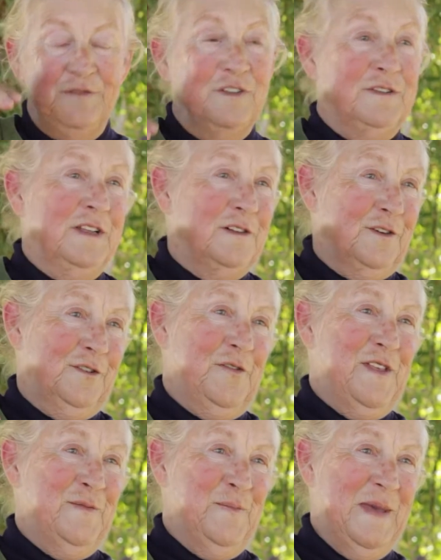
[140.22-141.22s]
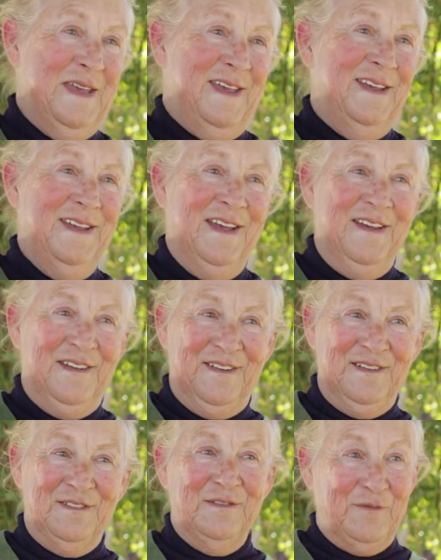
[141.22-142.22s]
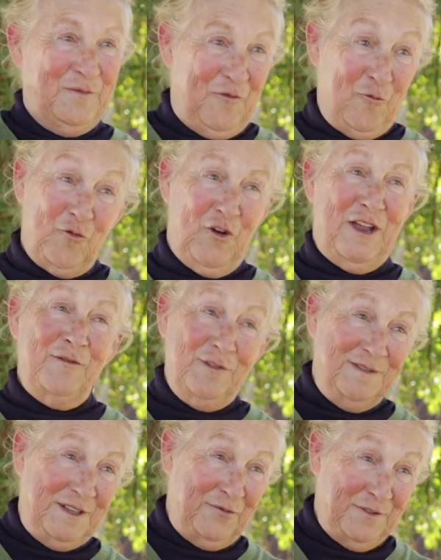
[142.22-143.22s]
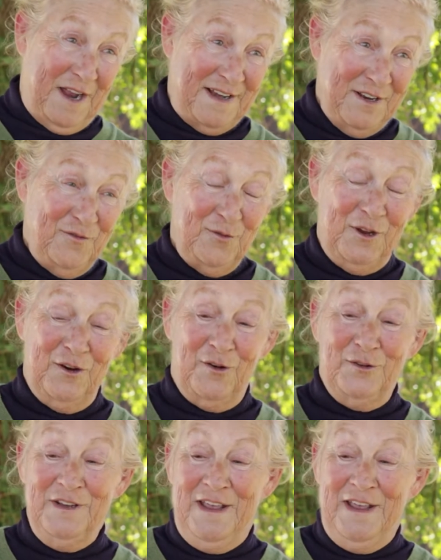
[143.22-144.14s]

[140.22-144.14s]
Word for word: even littler than me, little 93 year old,